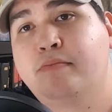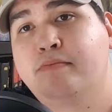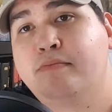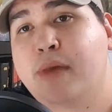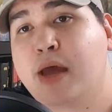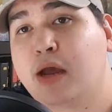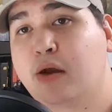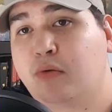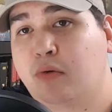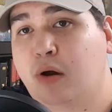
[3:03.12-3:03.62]

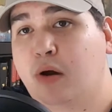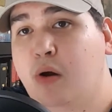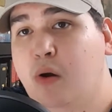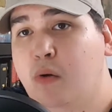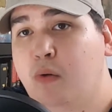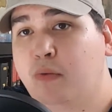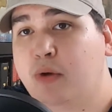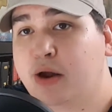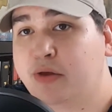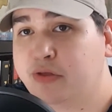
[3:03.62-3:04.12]

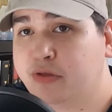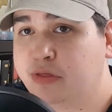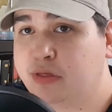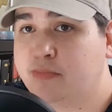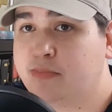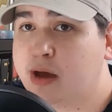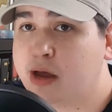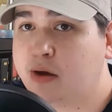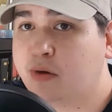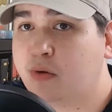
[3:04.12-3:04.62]
macro rather than the
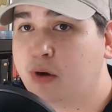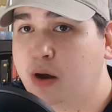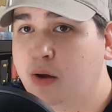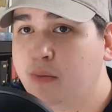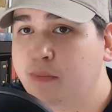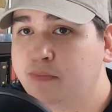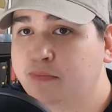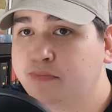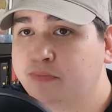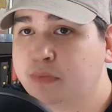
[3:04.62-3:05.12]
micro.
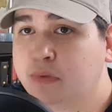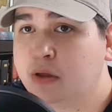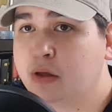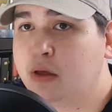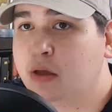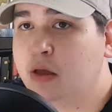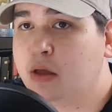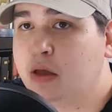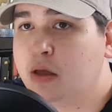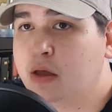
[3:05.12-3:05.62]

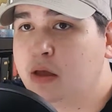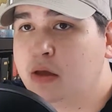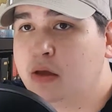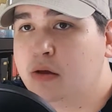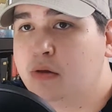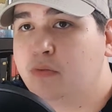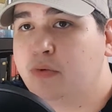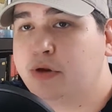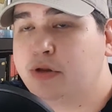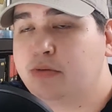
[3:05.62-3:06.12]

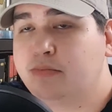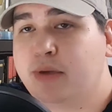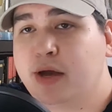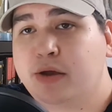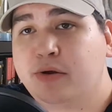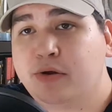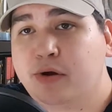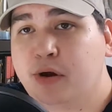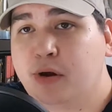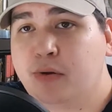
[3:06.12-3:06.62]
When you
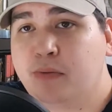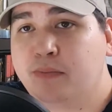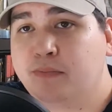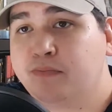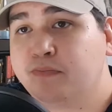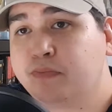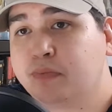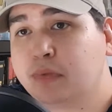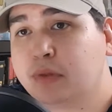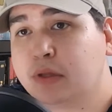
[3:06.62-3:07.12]
micro,
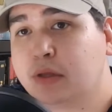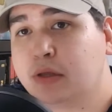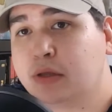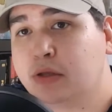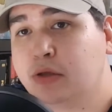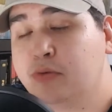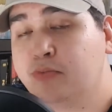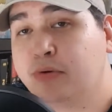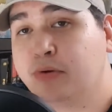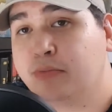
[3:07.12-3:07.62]

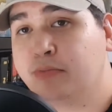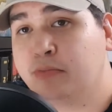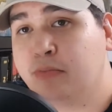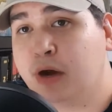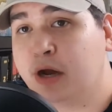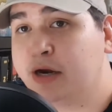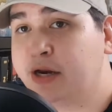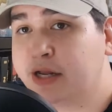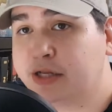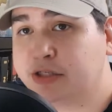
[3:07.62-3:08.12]
you put
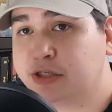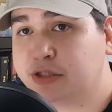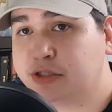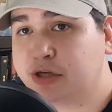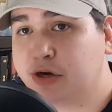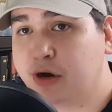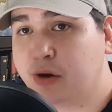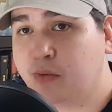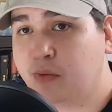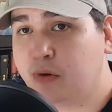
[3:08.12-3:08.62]

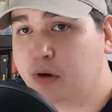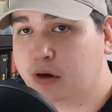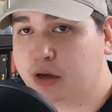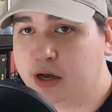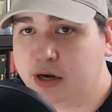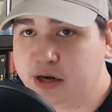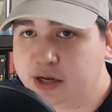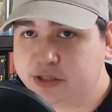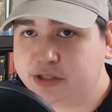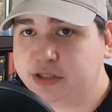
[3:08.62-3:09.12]
unnecessary work,
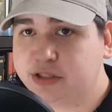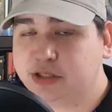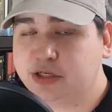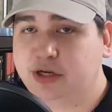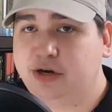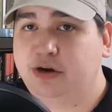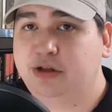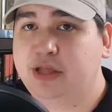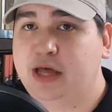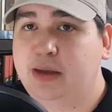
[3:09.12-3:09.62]

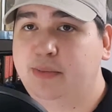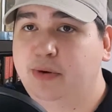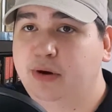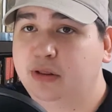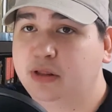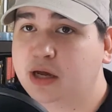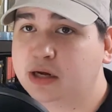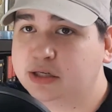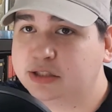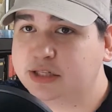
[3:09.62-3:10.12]
unnecessary labor, a
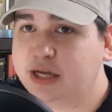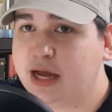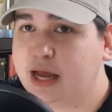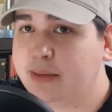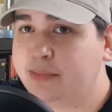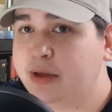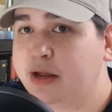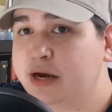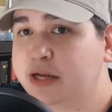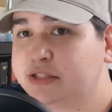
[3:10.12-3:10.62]
lot of
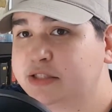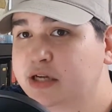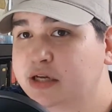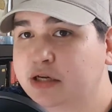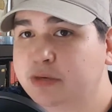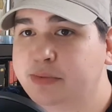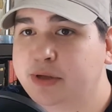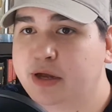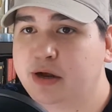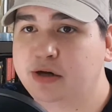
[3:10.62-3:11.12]
time, and it's not
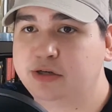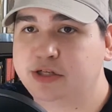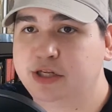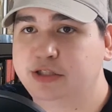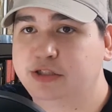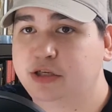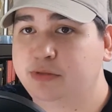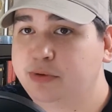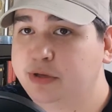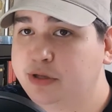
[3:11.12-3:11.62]
going to be guaranteed
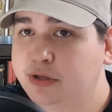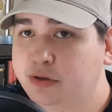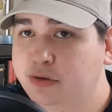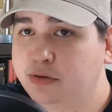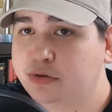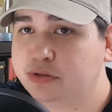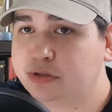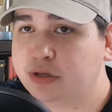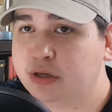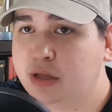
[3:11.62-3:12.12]
it's going to be
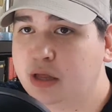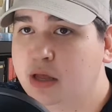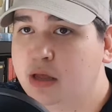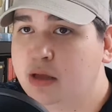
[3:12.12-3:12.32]
used.